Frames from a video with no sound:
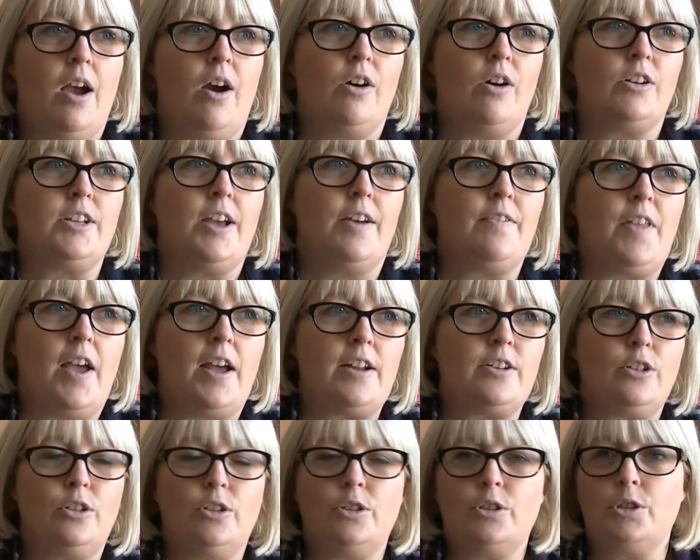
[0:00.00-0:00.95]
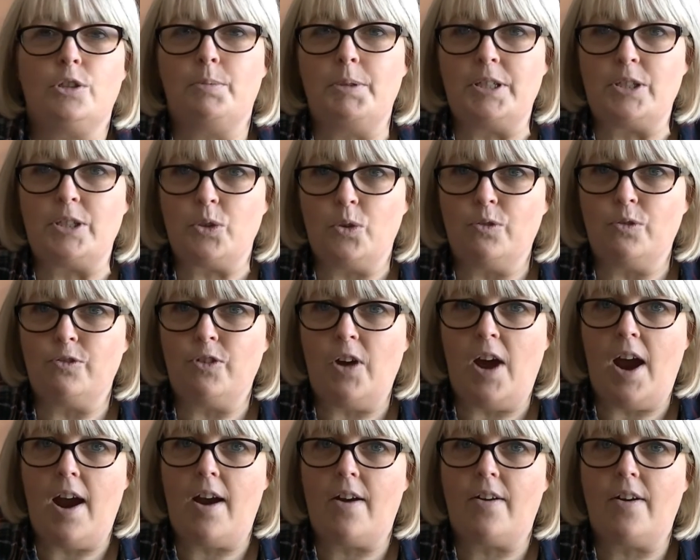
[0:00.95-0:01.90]
or to have that done, or to be so
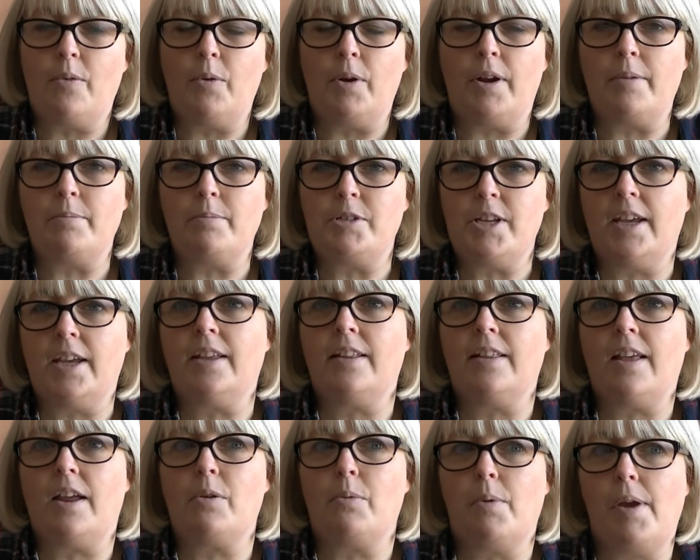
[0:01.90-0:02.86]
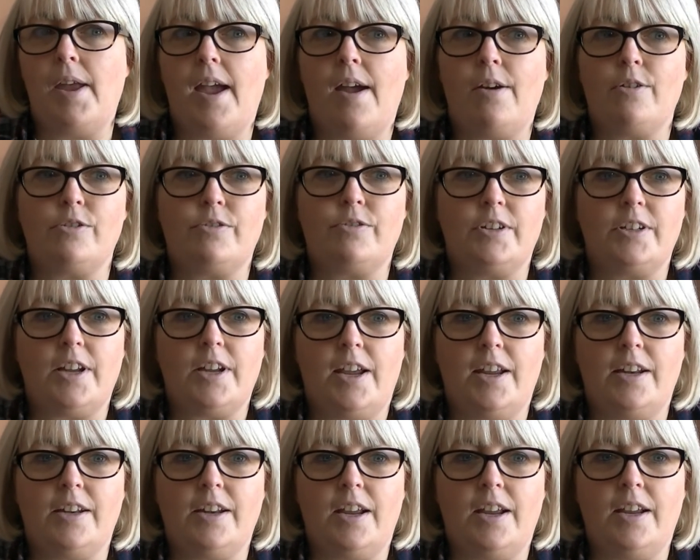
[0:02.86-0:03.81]
far, when I'm taking that away out of it,
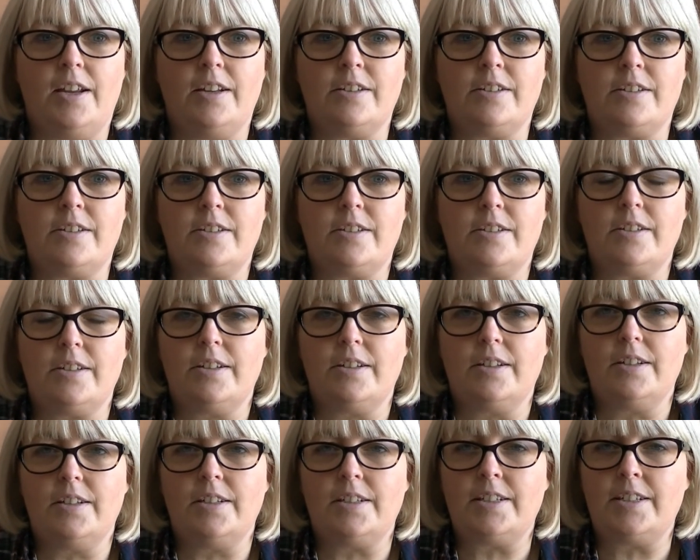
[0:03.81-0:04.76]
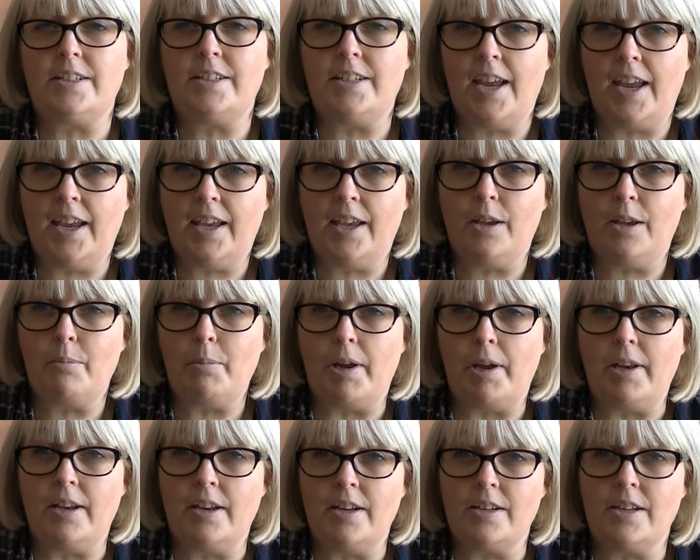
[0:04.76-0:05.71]
it's taking my
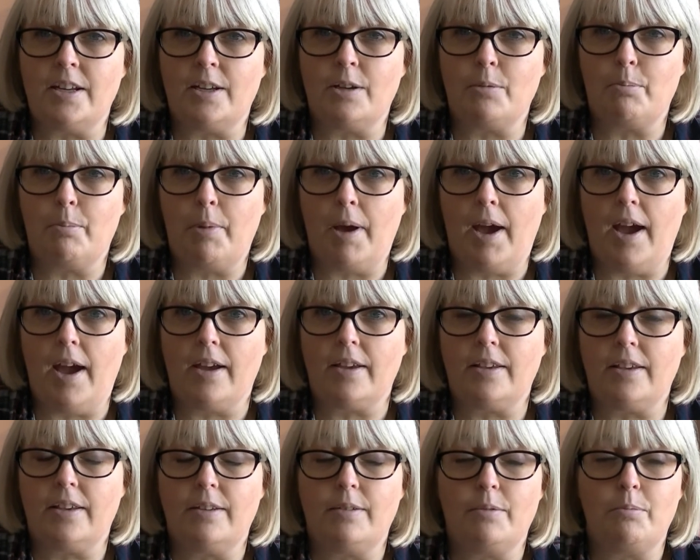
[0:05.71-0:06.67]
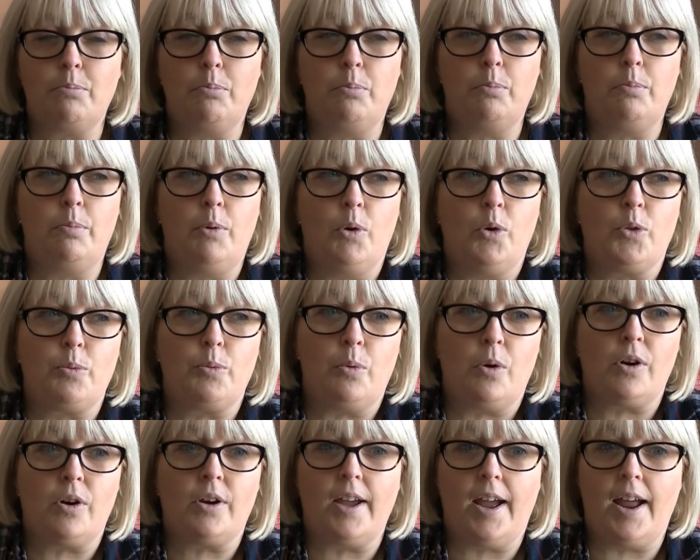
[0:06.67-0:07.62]
knitting back, both
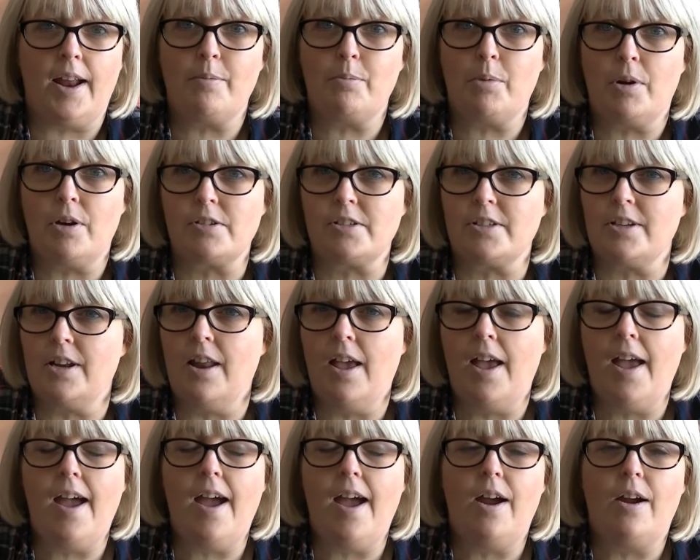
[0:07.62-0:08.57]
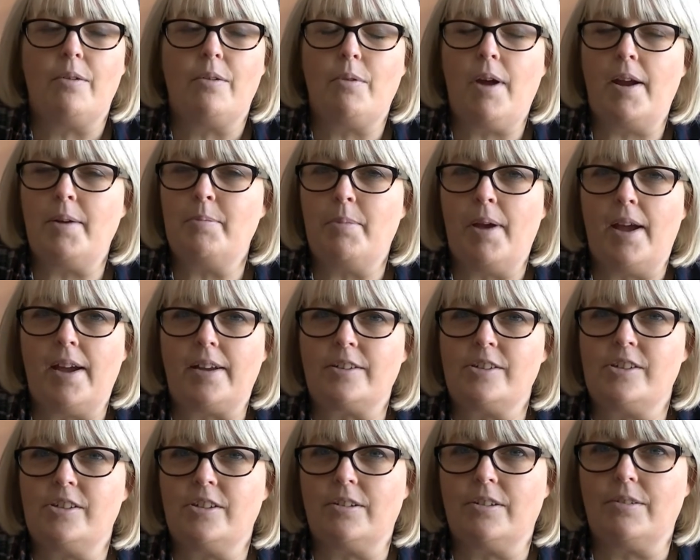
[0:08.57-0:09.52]
work and personal, right back
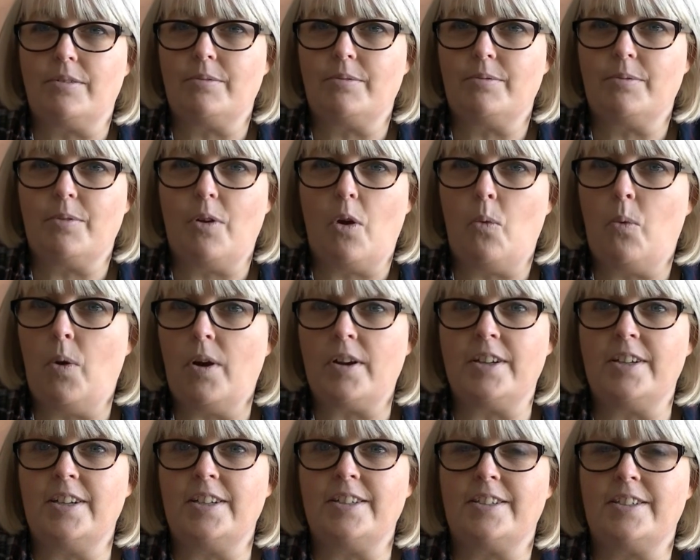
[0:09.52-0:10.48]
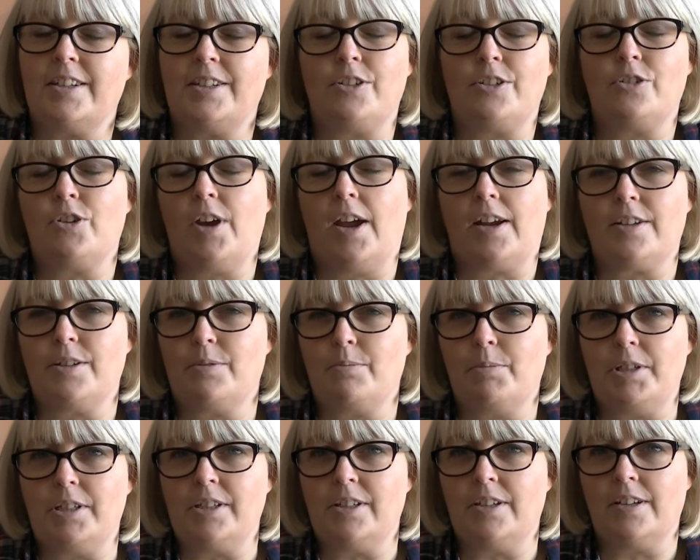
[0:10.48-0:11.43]
to what it is that attracted
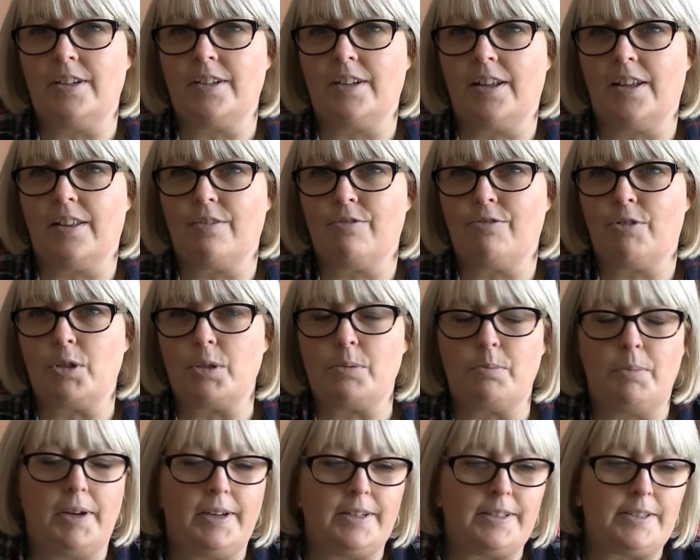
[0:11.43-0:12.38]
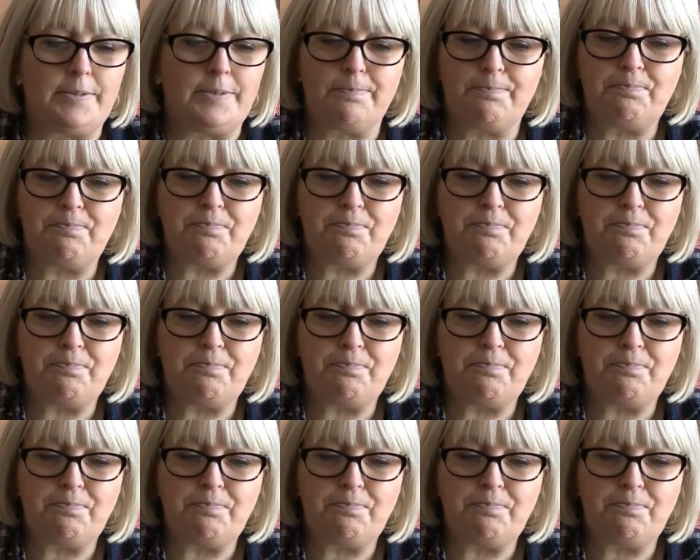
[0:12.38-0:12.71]
me to knitting in the first place